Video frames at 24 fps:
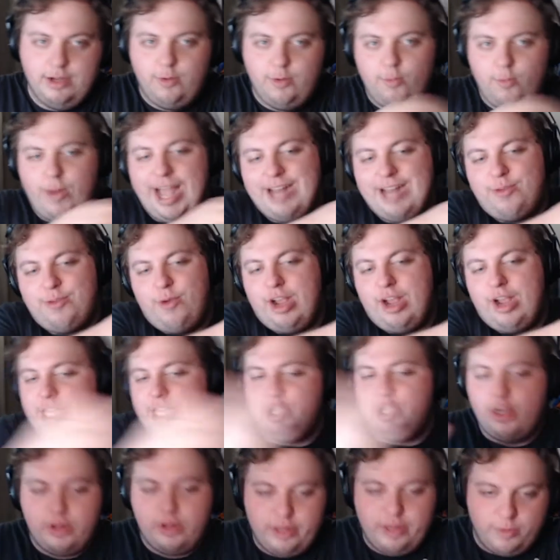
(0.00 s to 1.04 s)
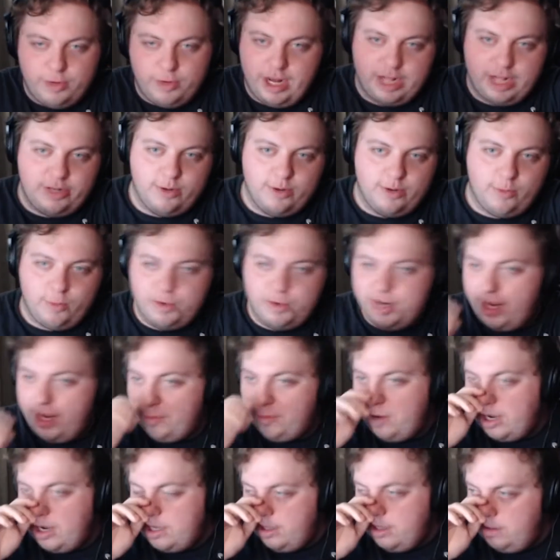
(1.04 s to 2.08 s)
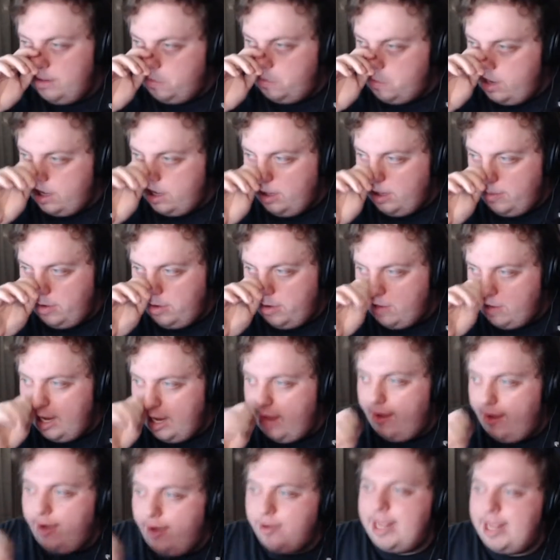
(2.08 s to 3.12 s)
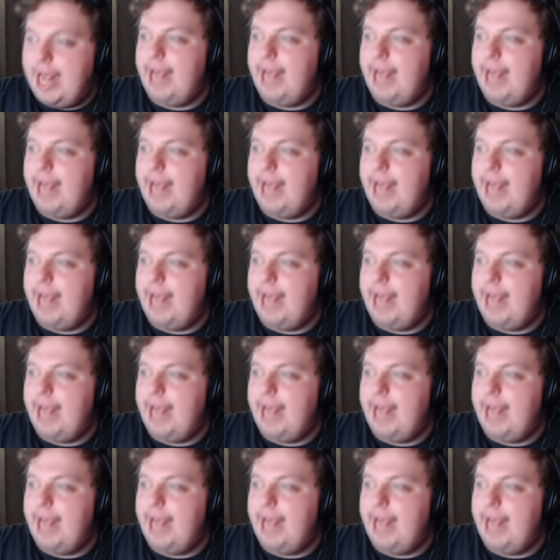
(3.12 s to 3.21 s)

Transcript: Ragnarok, I told you we're not rocking the boat right now. Okay.